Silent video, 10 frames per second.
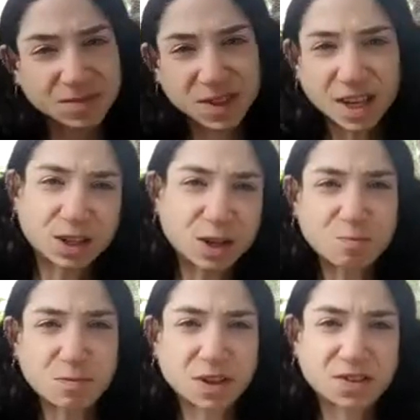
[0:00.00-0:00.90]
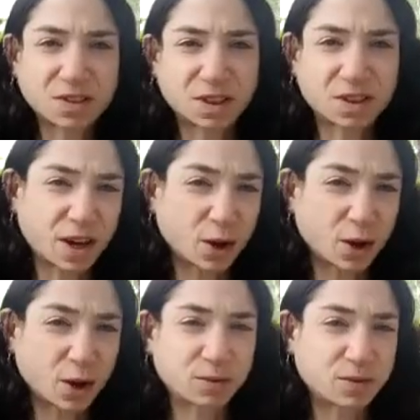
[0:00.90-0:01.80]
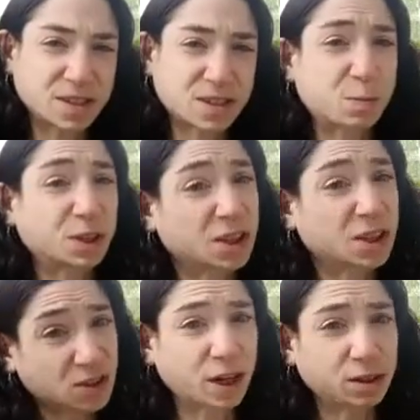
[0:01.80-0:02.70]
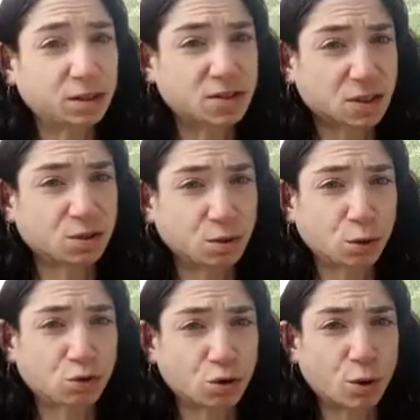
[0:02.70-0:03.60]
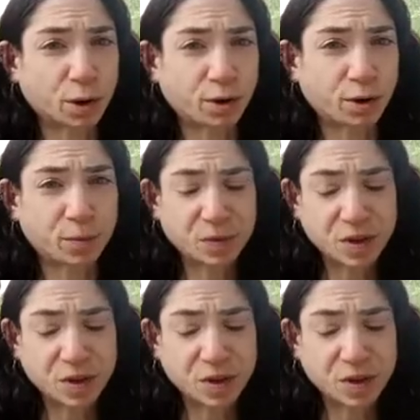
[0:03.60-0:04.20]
kind of mixed on the health benefits, but it's fine. It's a good neutral oil.